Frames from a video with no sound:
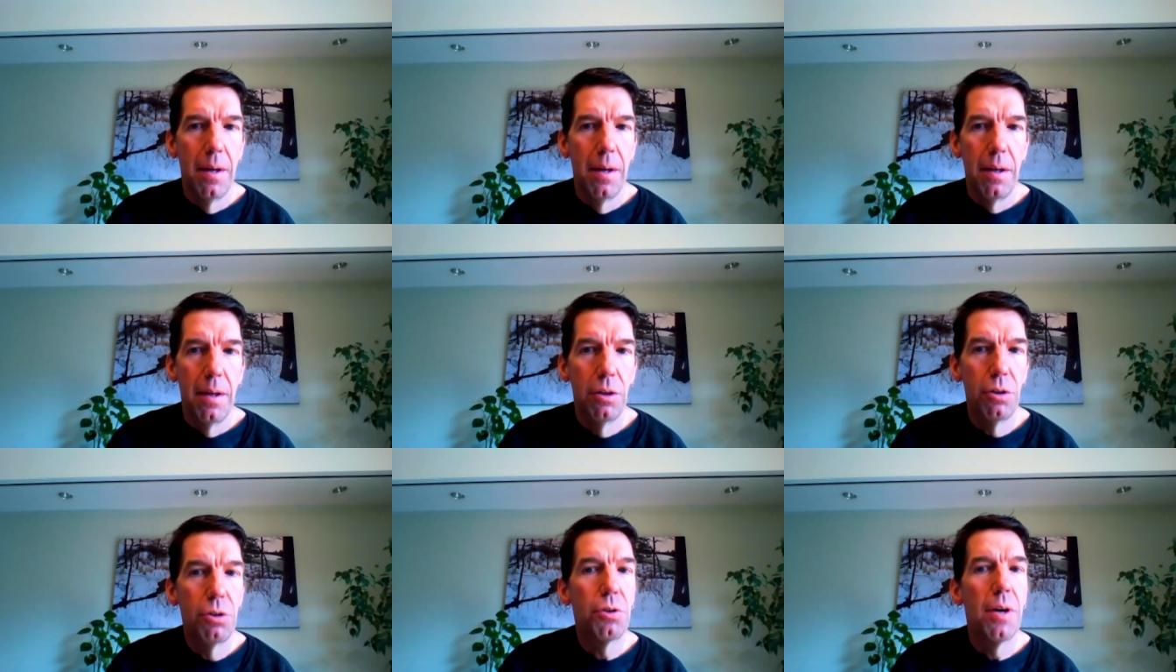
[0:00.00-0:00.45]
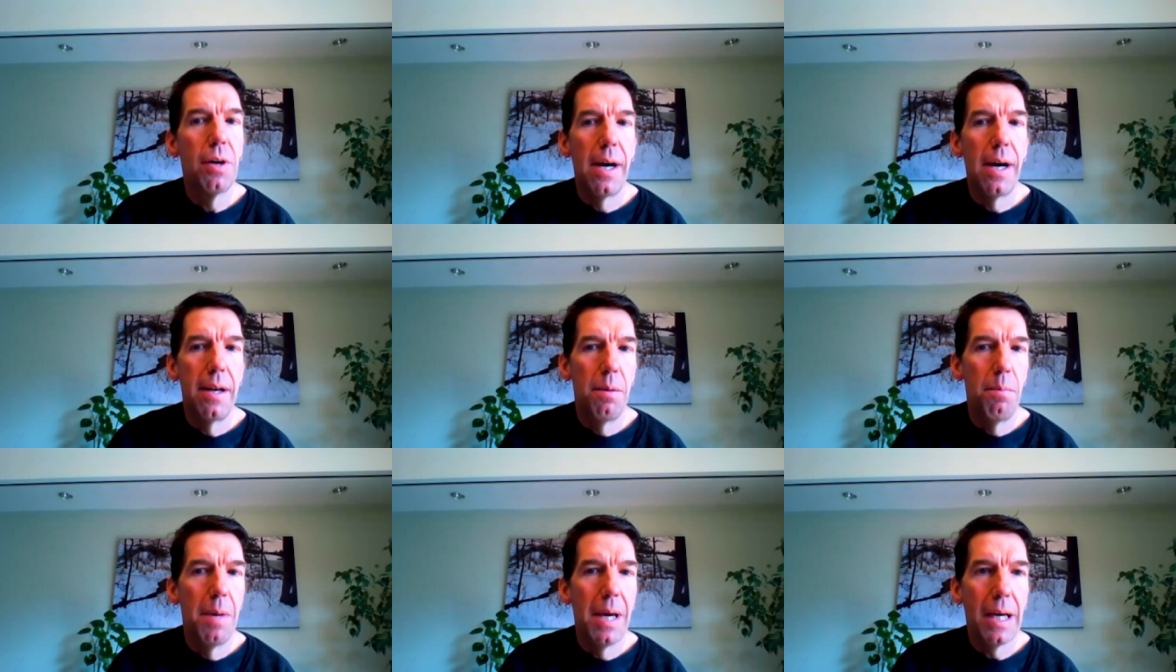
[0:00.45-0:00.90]
you're
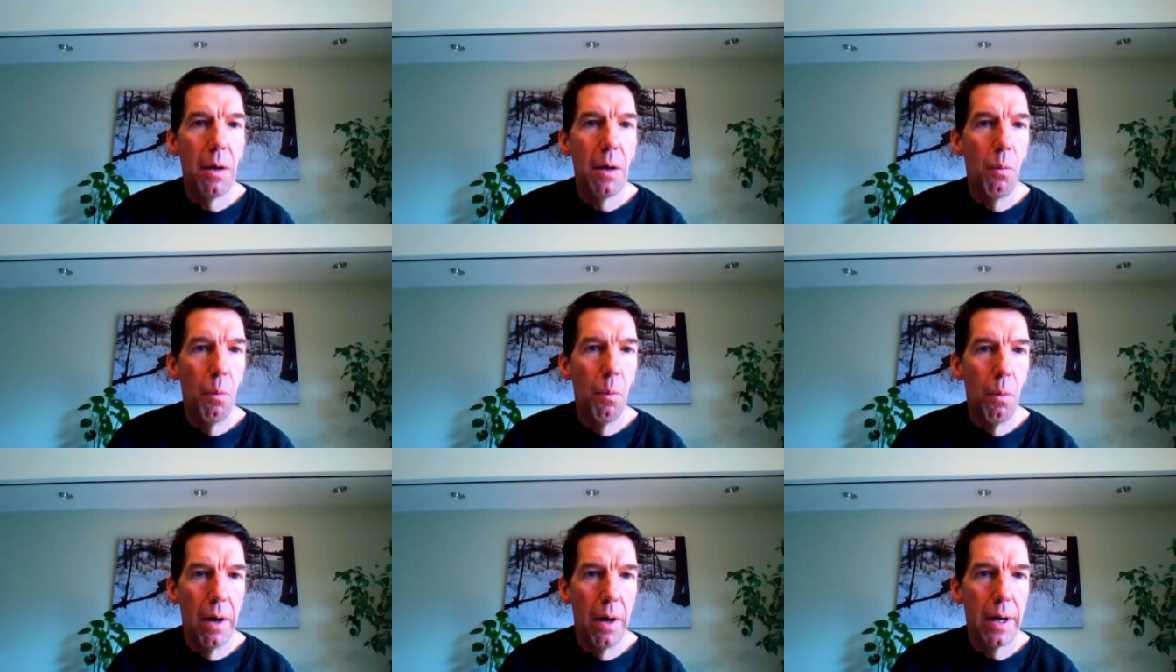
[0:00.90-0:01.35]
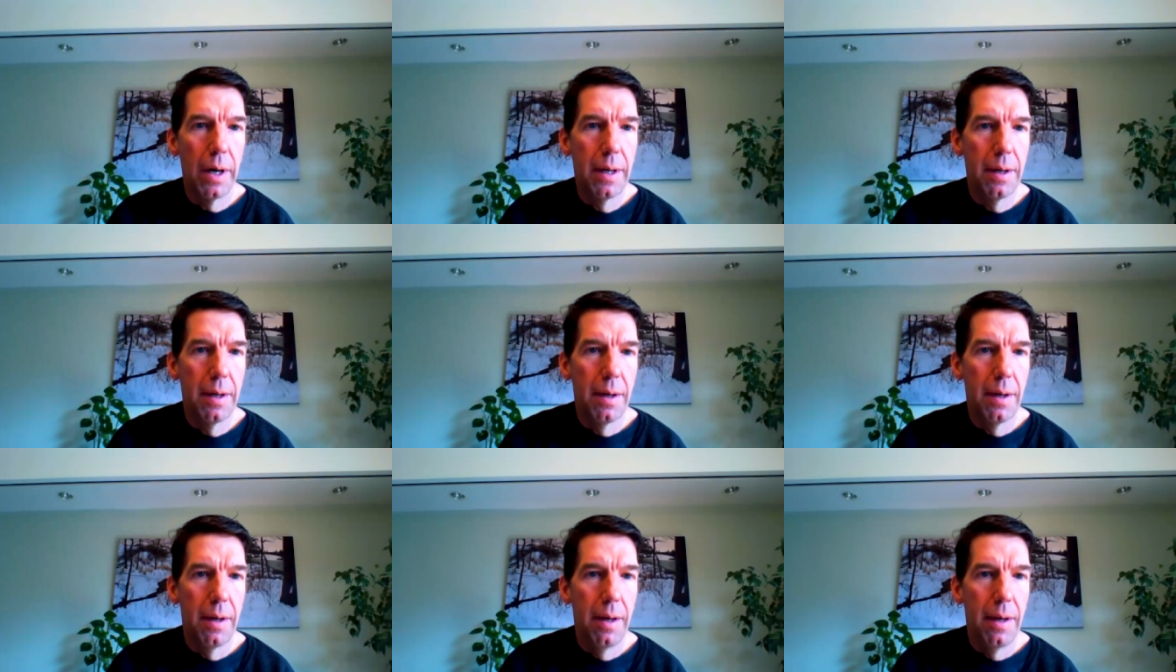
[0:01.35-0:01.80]
trying to make it work
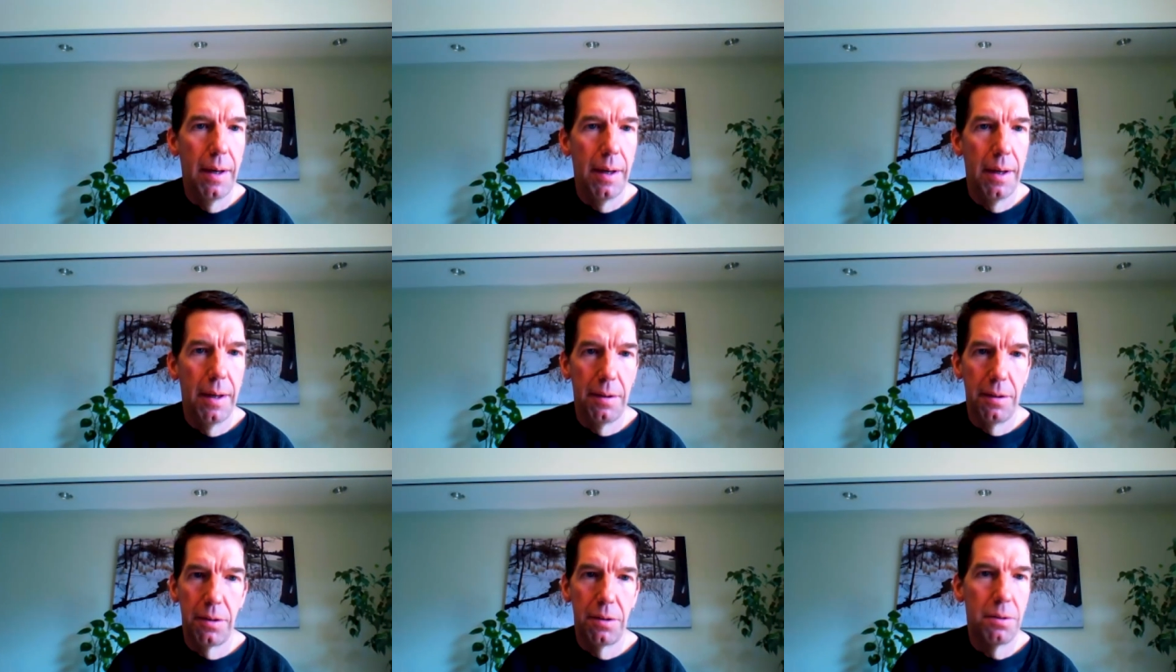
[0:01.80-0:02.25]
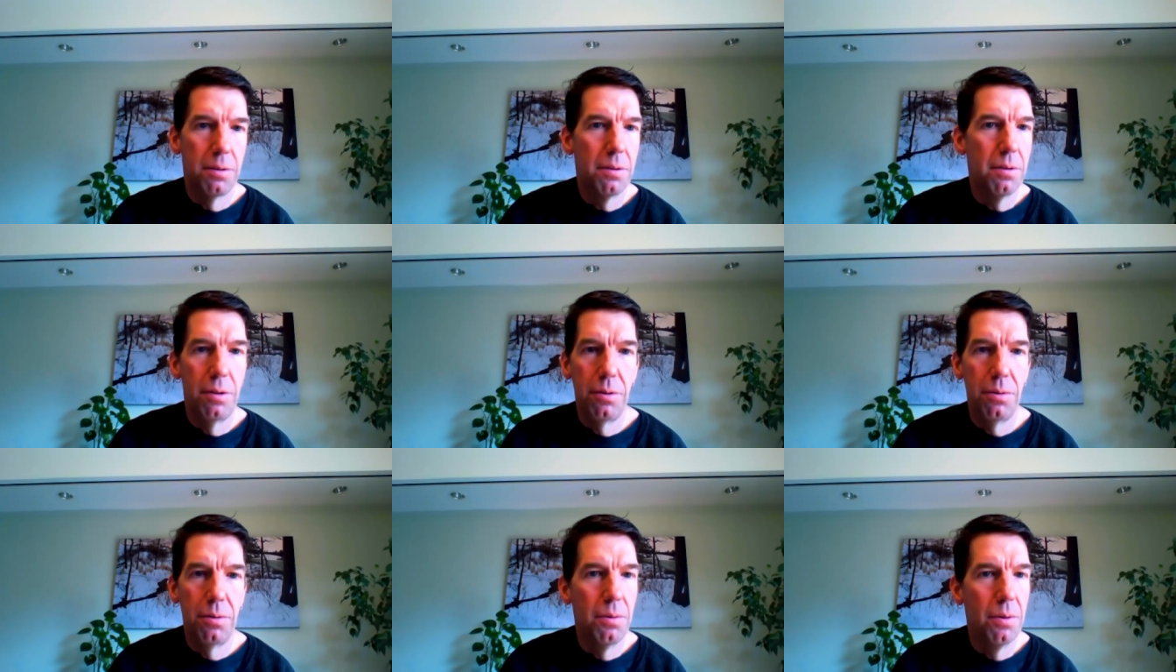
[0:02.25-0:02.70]
and you're
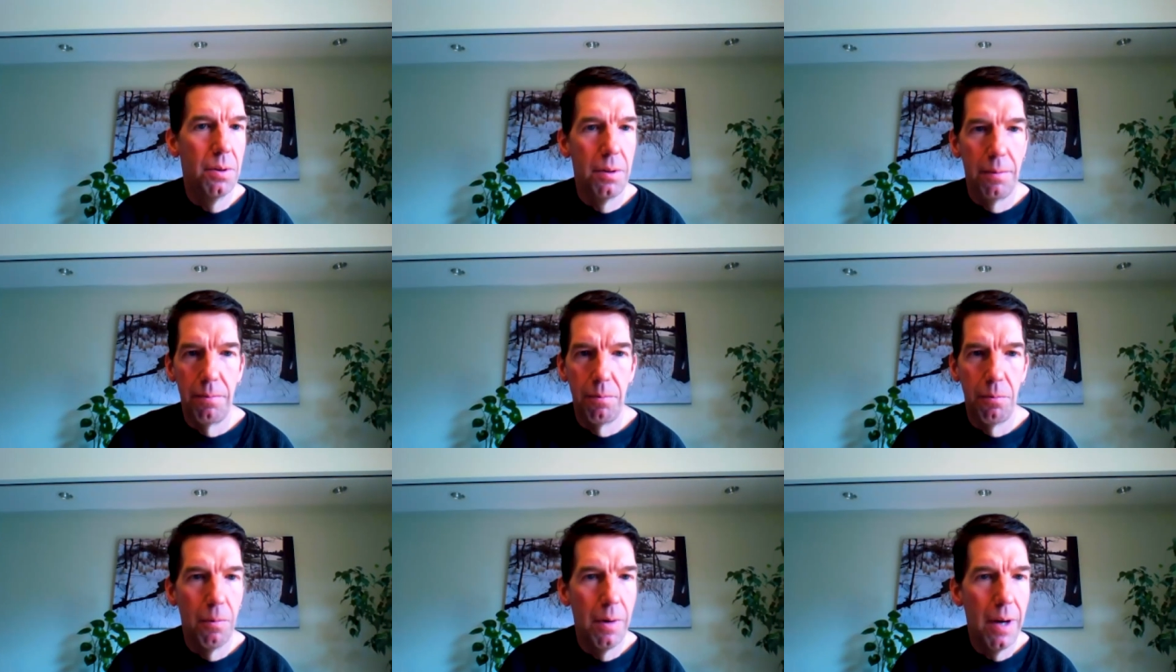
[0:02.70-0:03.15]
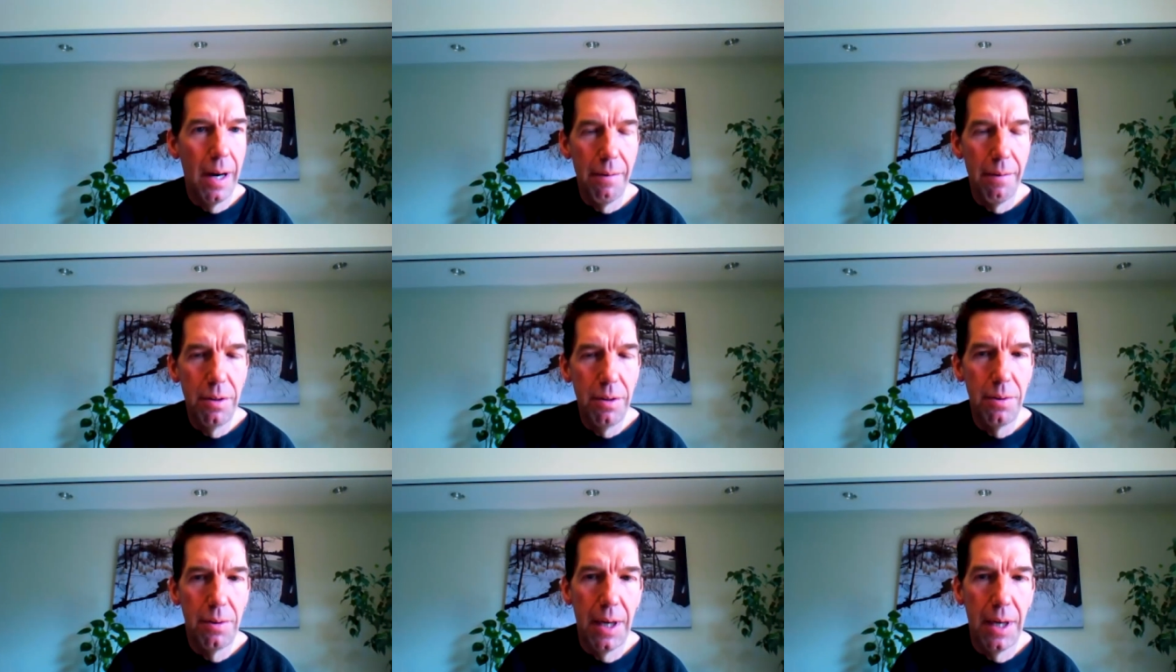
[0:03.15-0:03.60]
doing
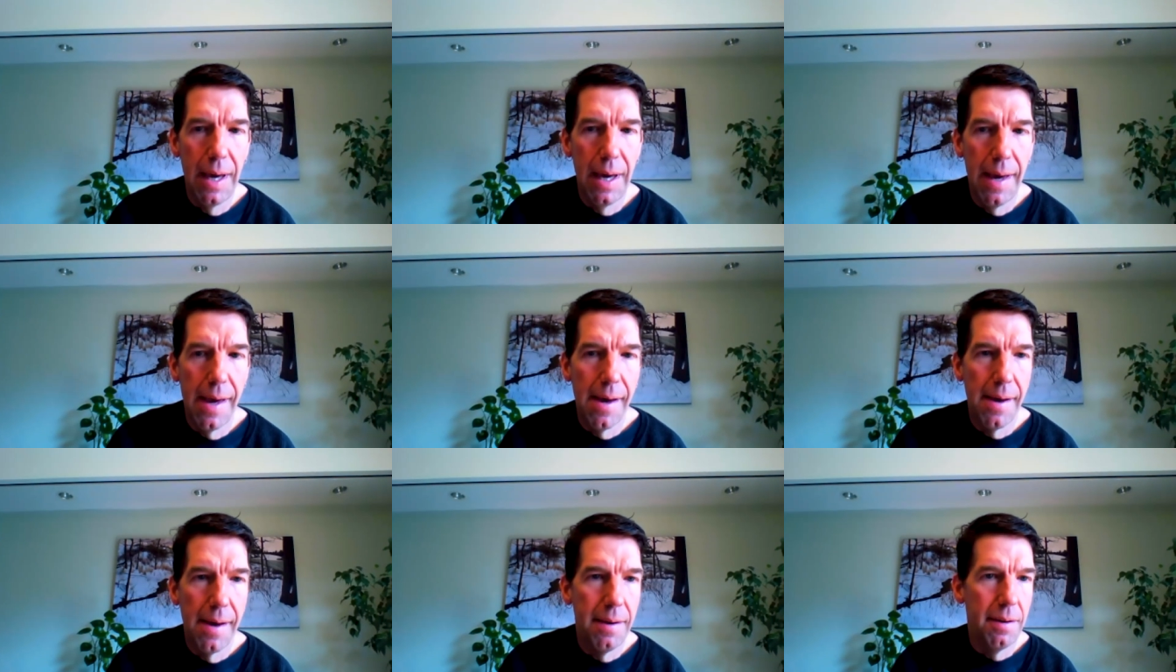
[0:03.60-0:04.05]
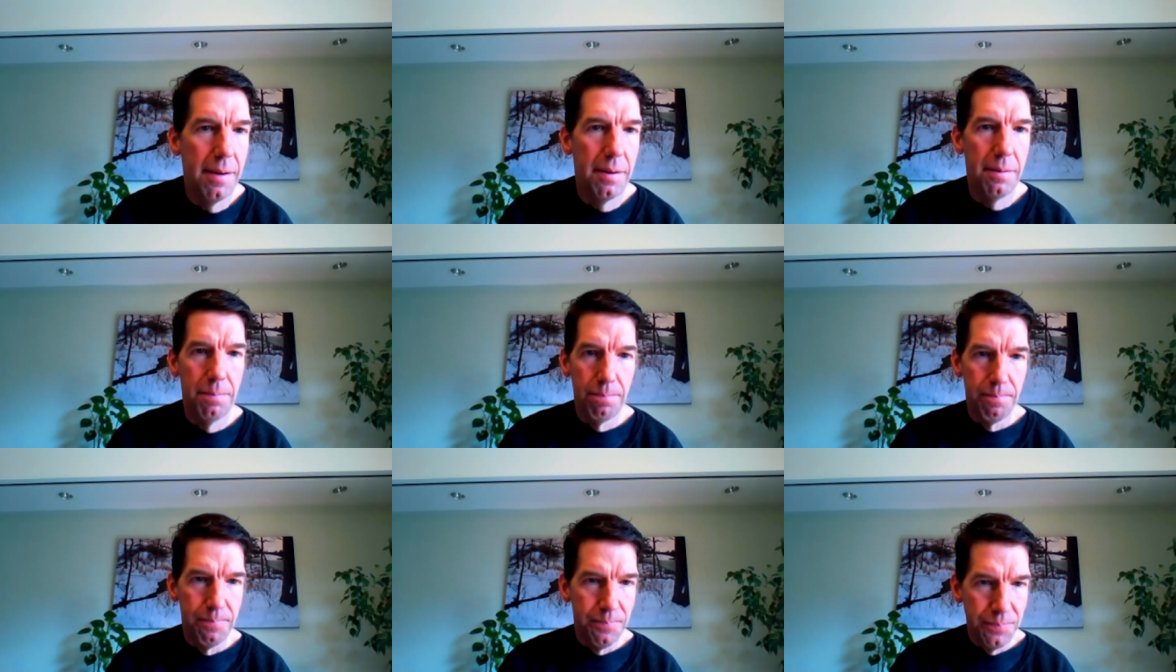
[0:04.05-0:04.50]
whatever you can
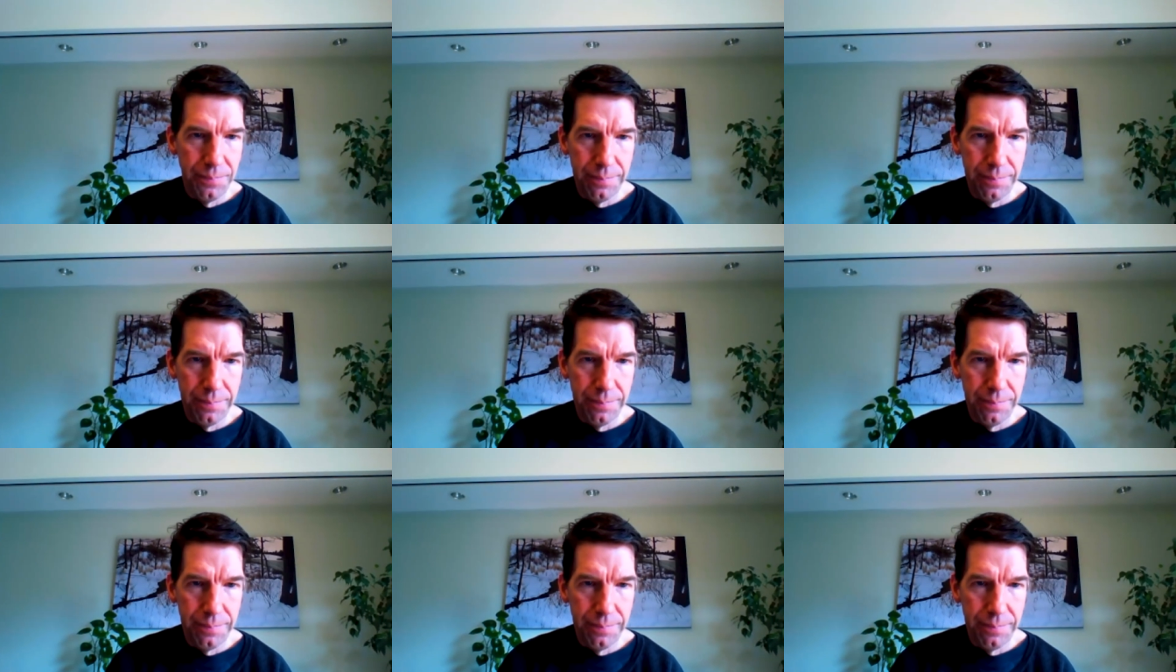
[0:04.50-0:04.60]
and